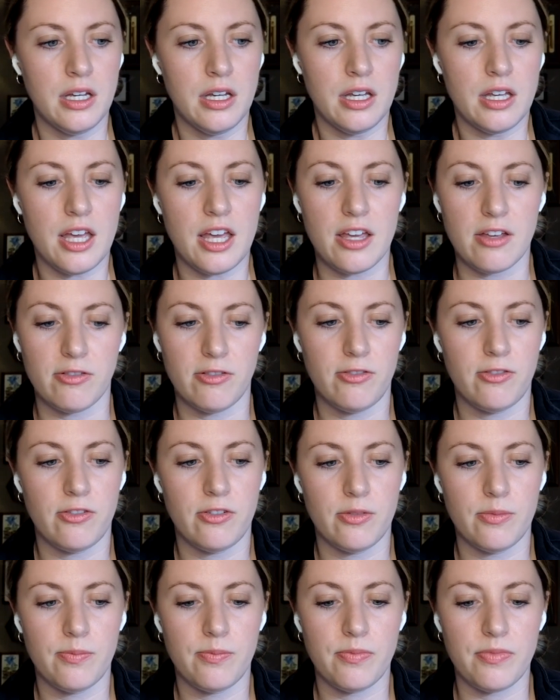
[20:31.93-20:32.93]
If
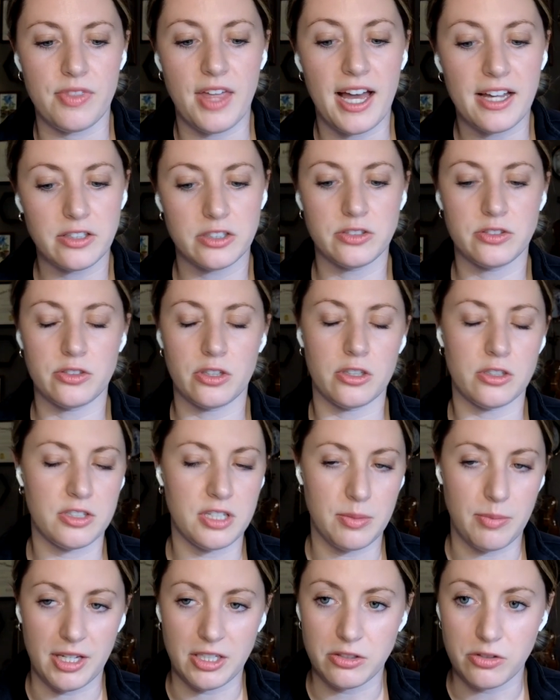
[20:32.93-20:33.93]
that
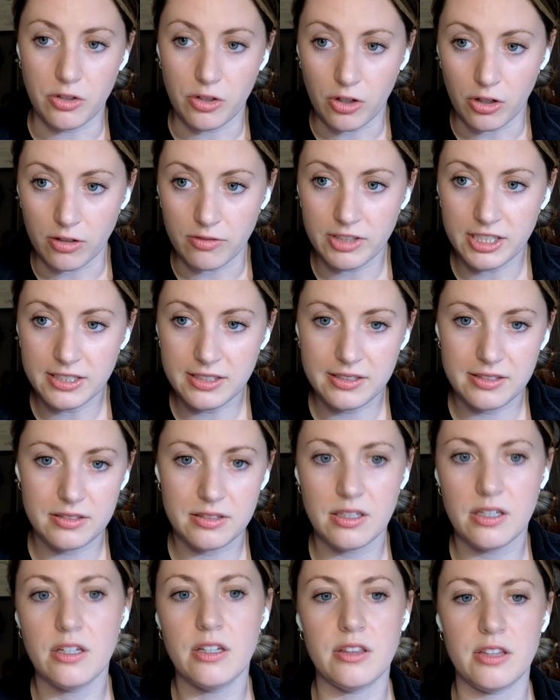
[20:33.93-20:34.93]
uncertainty makes you
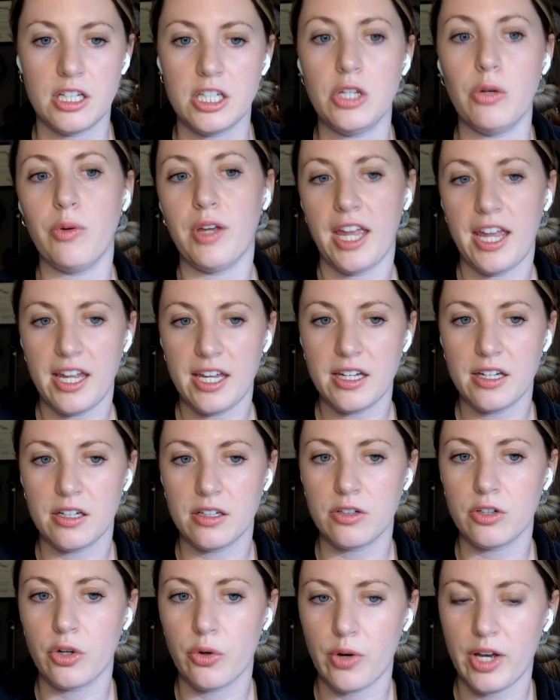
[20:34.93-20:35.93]
nervous, then you
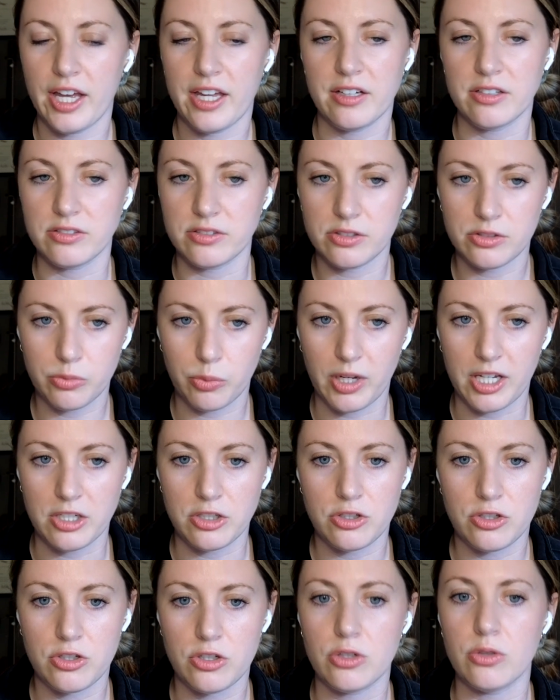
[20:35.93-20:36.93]
can go ahead and
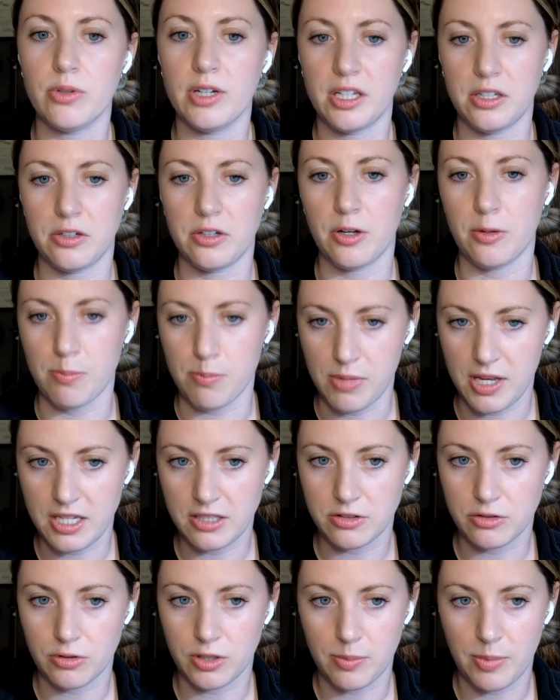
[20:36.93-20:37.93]
switch to income
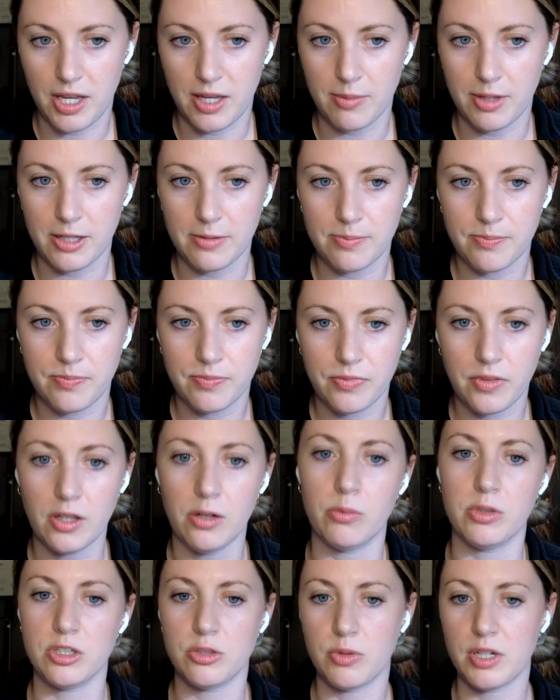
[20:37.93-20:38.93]
based repayment
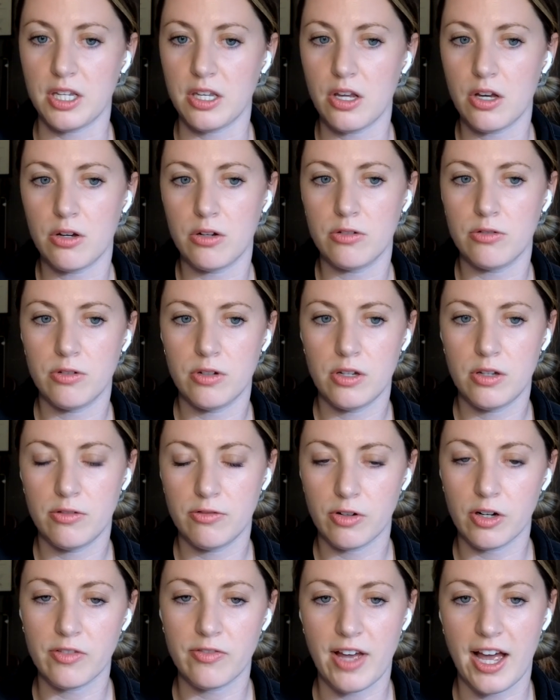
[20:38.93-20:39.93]
which we know
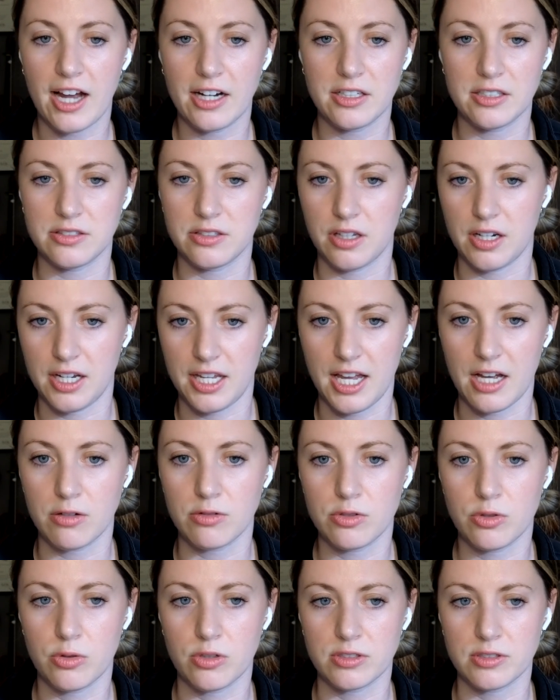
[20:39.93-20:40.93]
for a fact is going to
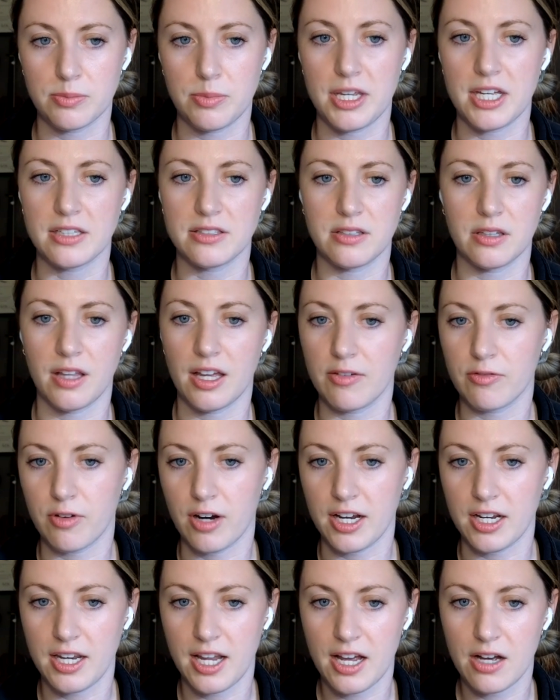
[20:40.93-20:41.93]
count towards PSLF
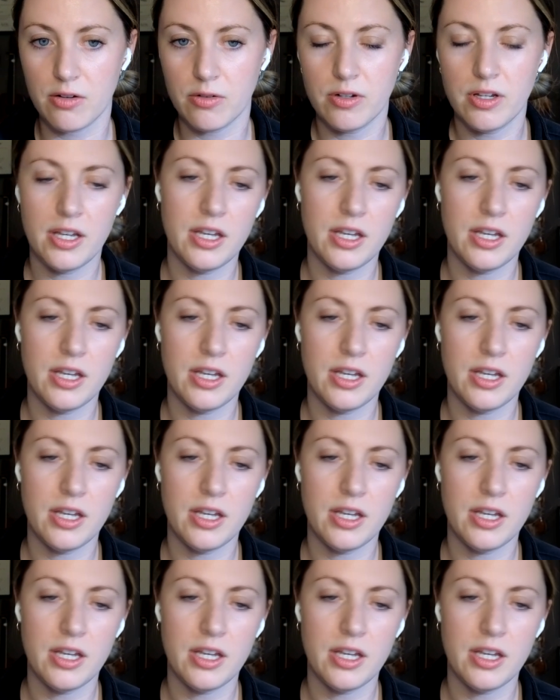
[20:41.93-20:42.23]
right now.